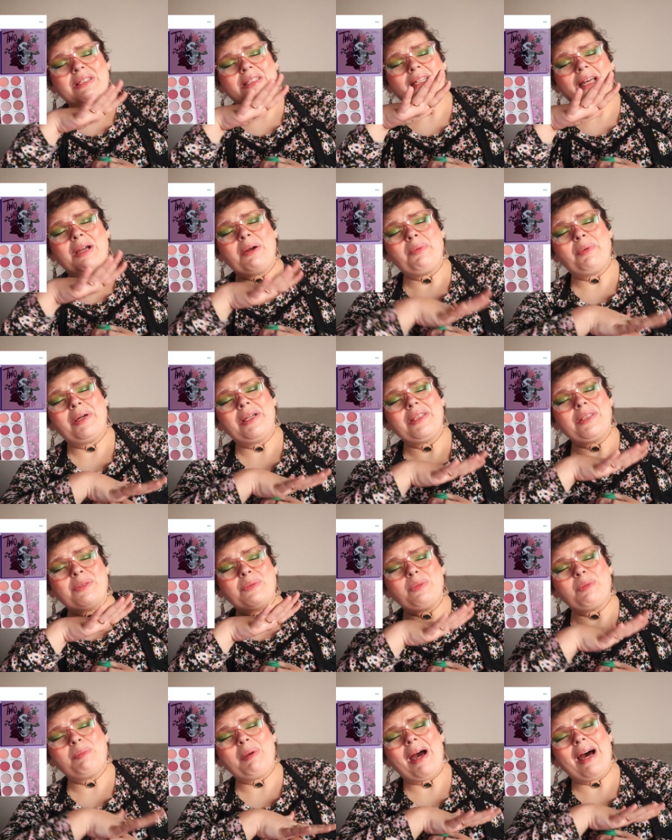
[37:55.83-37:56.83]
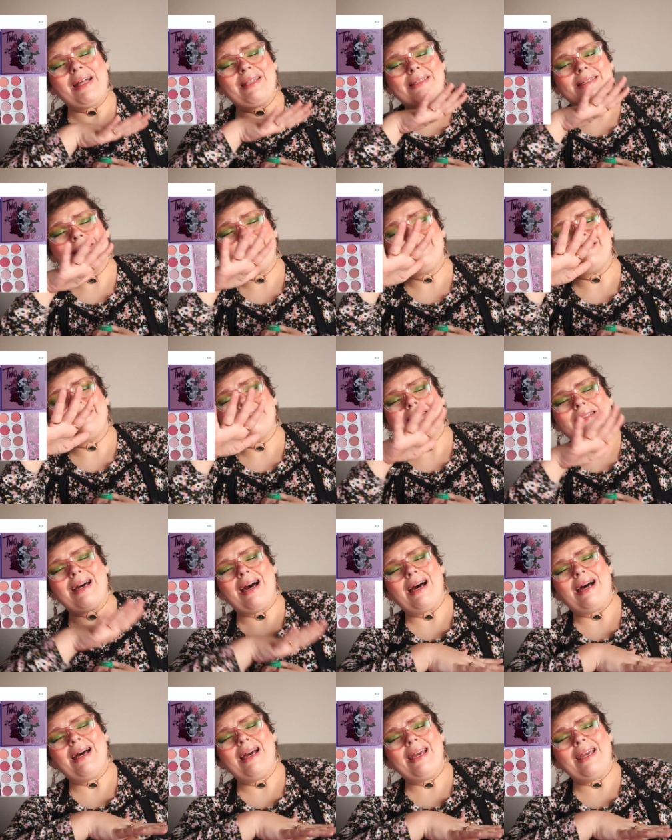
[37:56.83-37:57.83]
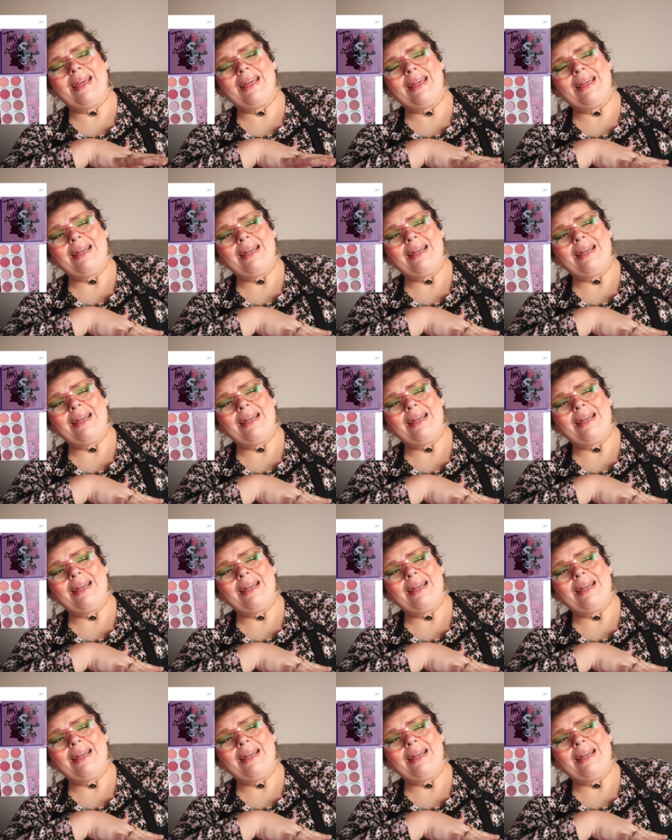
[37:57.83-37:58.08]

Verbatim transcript: I want those palettes to die.